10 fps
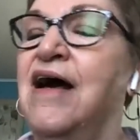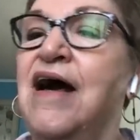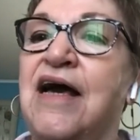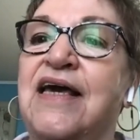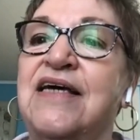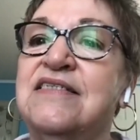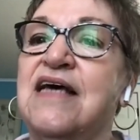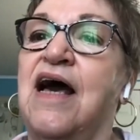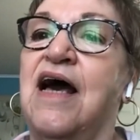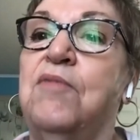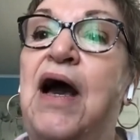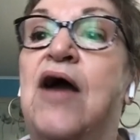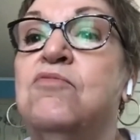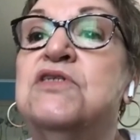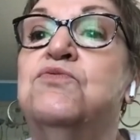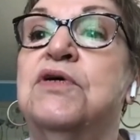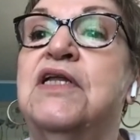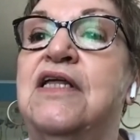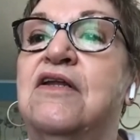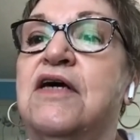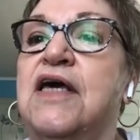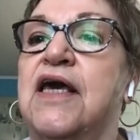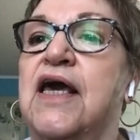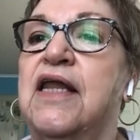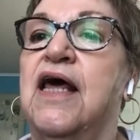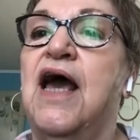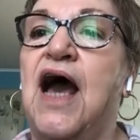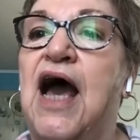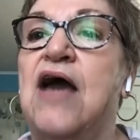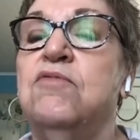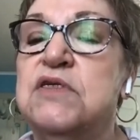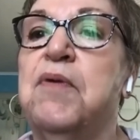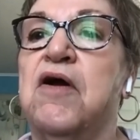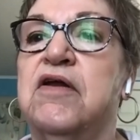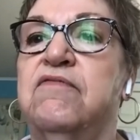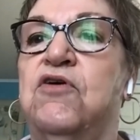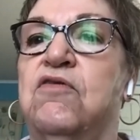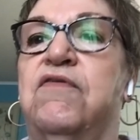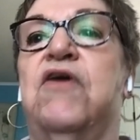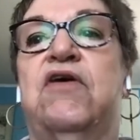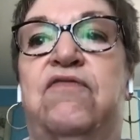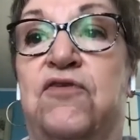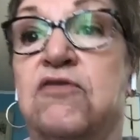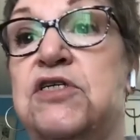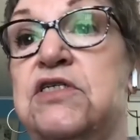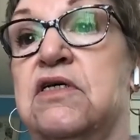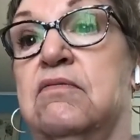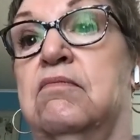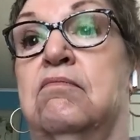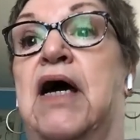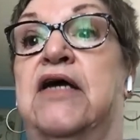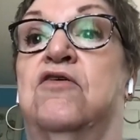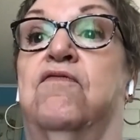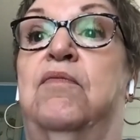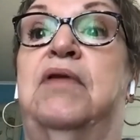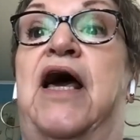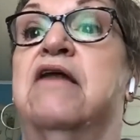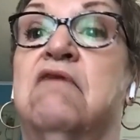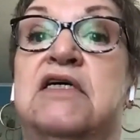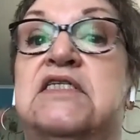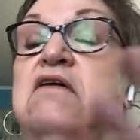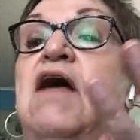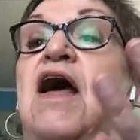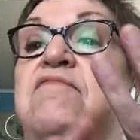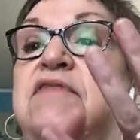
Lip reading: I guess I was really looking, and I was part of your very first Mind Over Platter. I still have